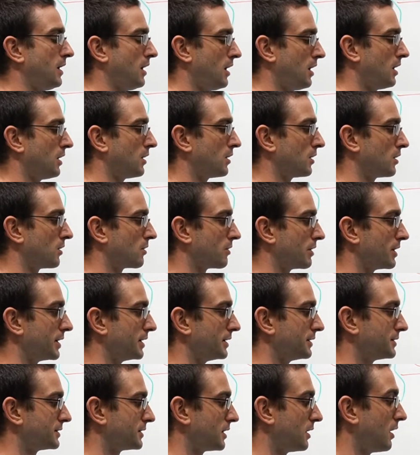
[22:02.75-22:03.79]
hungry.
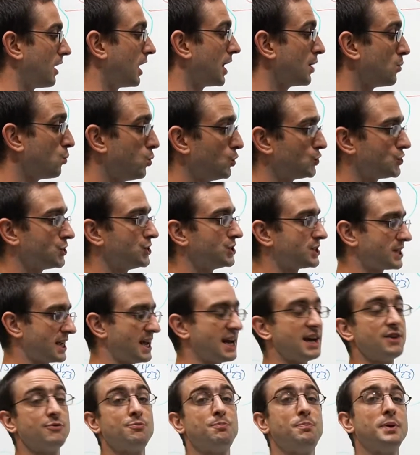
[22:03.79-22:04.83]
So, I wouldn't
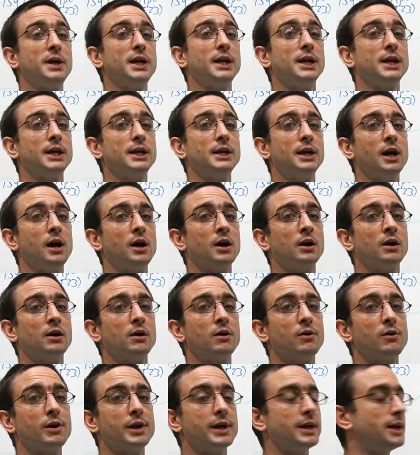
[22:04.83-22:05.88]
have been
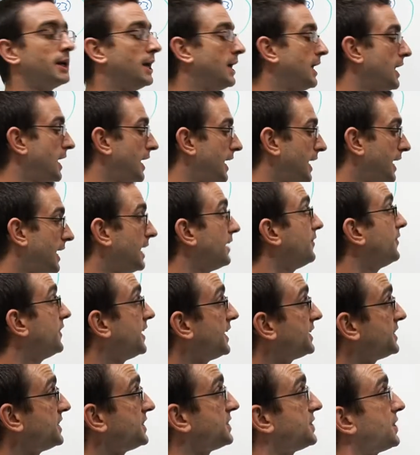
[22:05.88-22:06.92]
hungry. Here,
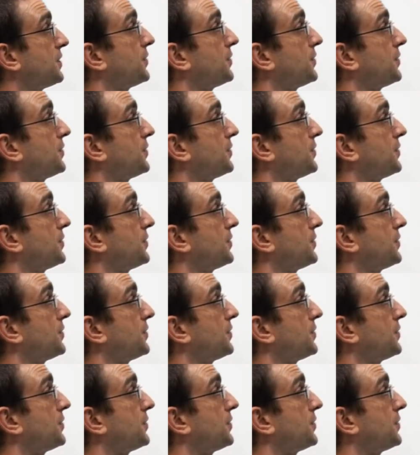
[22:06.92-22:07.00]
this is the